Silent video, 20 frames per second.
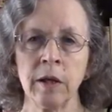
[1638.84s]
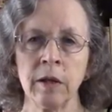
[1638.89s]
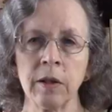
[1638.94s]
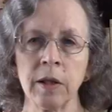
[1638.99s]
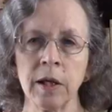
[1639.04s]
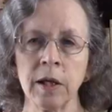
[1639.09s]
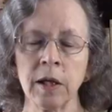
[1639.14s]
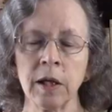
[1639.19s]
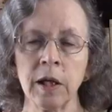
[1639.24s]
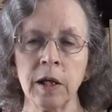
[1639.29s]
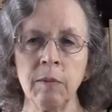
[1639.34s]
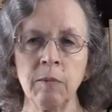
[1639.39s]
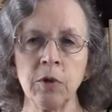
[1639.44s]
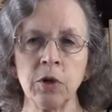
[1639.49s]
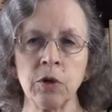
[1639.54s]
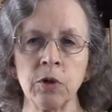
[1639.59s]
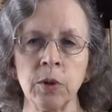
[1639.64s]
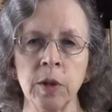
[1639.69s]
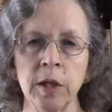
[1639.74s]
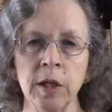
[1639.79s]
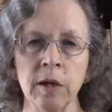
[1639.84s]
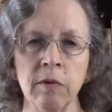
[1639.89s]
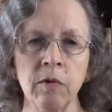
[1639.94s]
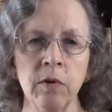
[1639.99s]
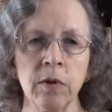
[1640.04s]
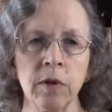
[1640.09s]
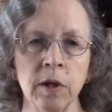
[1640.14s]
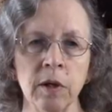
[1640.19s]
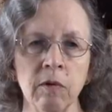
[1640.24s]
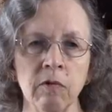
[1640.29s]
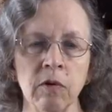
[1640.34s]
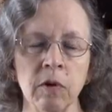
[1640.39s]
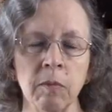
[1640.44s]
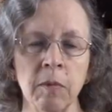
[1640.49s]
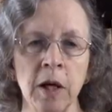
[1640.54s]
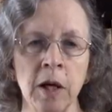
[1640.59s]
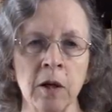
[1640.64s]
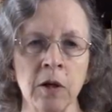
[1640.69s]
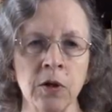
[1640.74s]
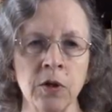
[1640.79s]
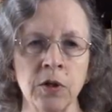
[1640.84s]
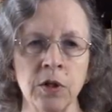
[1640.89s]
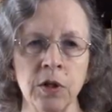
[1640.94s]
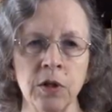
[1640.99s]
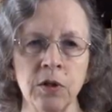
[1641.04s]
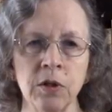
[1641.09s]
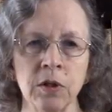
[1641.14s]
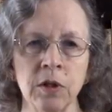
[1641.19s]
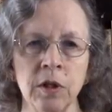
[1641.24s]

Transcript: They claim to treat everything from allergies